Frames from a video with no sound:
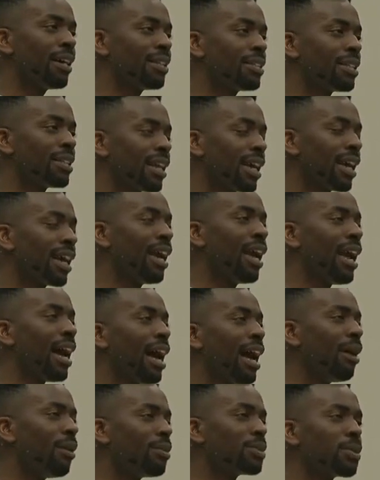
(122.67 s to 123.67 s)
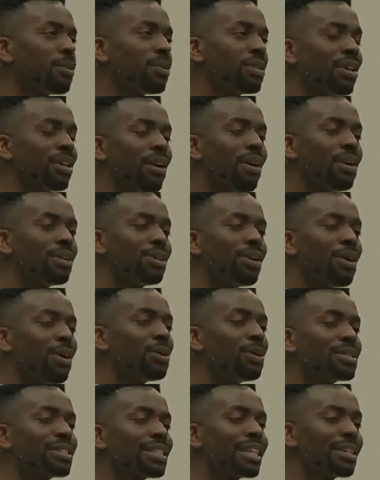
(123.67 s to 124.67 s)
today, I also want to honor
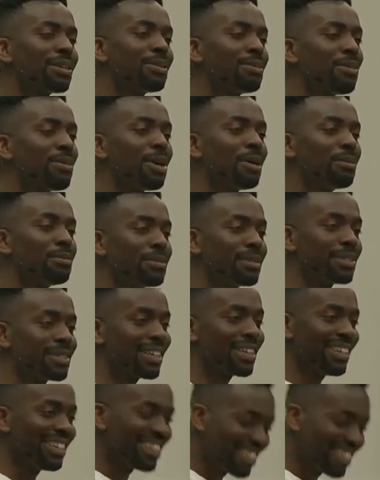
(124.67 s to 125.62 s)
all single moms.